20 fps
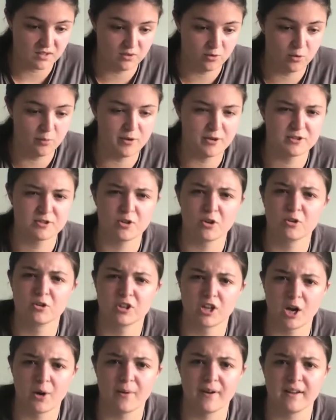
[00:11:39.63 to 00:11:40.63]
almost
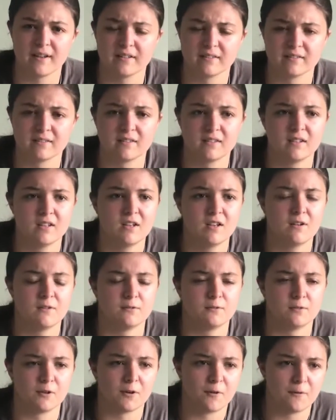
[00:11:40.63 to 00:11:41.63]
ongoing
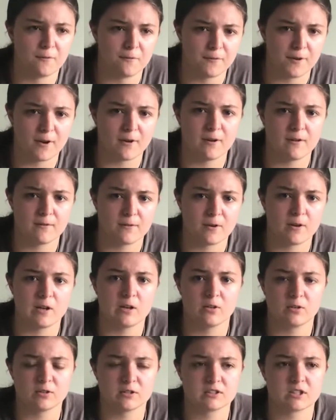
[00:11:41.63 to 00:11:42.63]
for a very, very
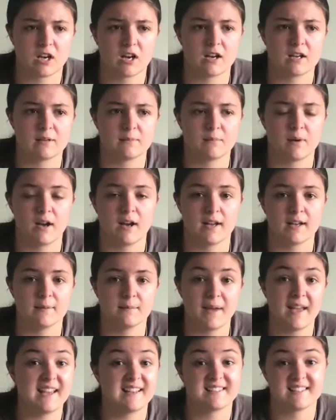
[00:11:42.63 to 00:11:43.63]
long time.
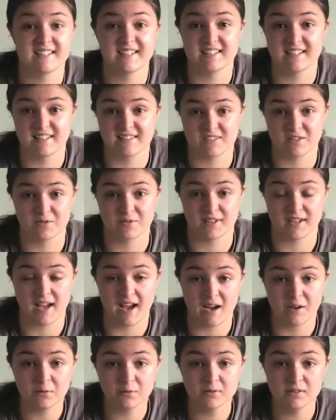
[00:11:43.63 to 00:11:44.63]
I'm 18 years old
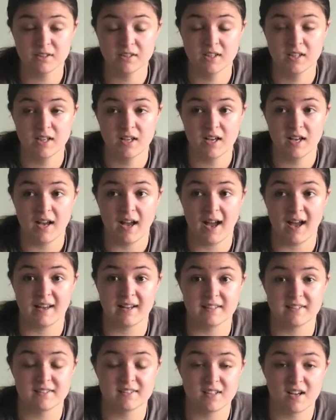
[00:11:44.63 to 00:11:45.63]
now, and
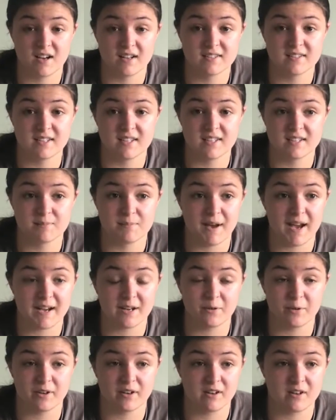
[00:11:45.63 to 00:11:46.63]
it started
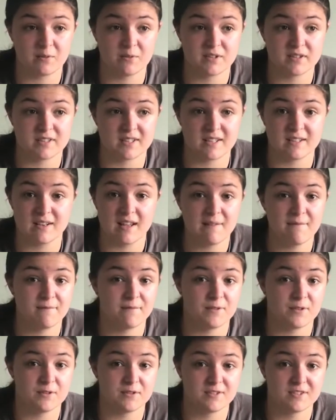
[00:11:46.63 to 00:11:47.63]
back when I was in
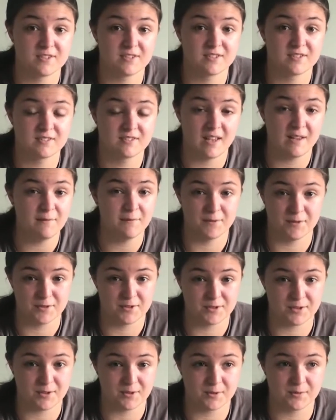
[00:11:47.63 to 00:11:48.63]
infant
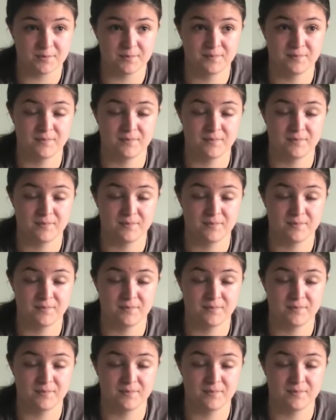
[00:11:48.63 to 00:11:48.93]
school.